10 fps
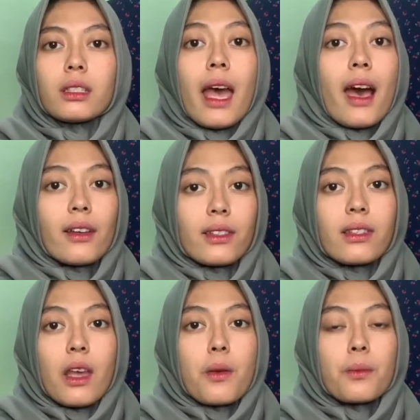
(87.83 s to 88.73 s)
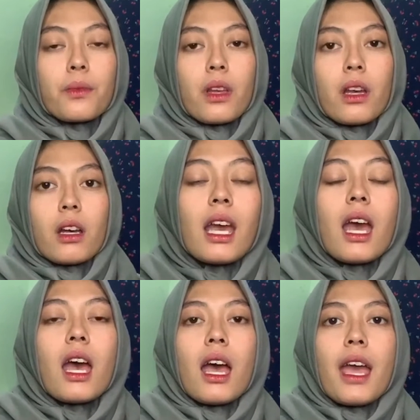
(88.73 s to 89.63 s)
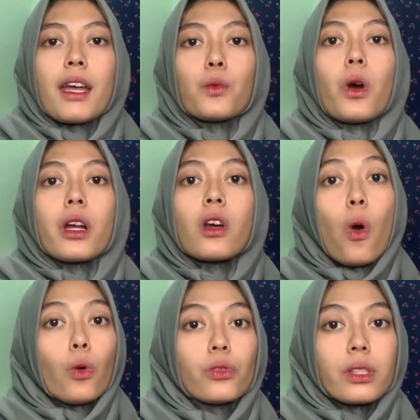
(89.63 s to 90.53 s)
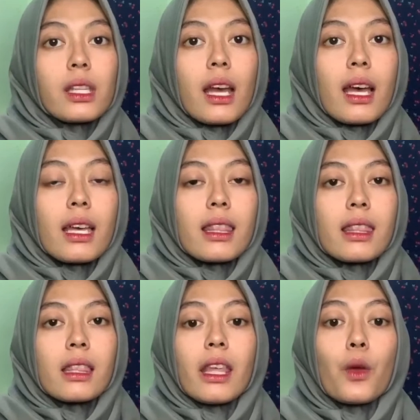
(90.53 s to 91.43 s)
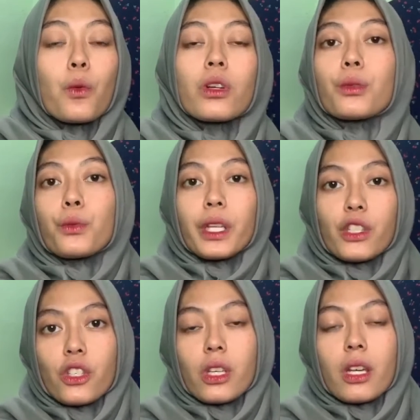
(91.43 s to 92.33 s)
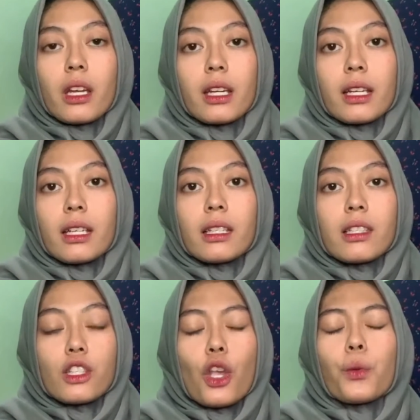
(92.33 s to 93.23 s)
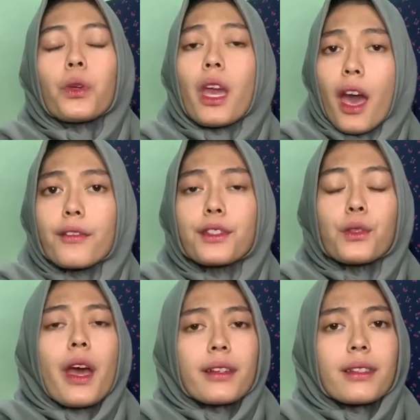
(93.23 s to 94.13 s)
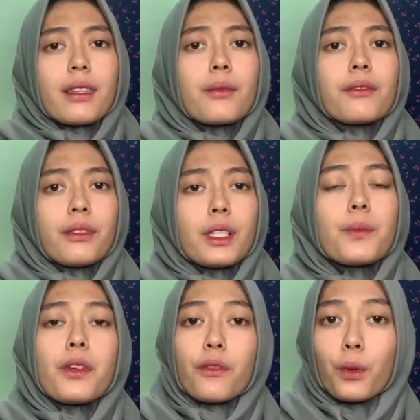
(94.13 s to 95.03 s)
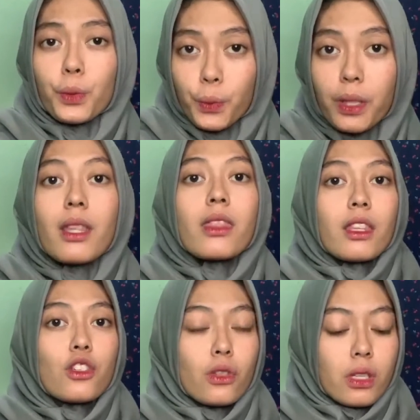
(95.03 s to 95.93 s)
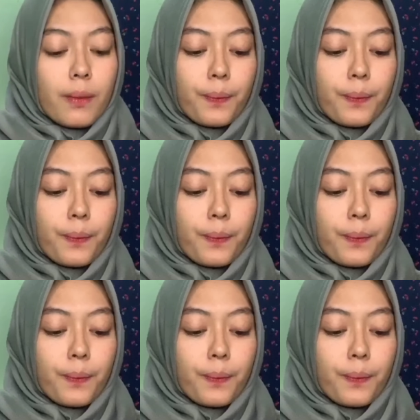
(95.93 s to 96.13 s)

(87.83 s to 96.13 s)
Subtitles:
ask them and what goals they want to reach. So we have to ask them first before we teach them.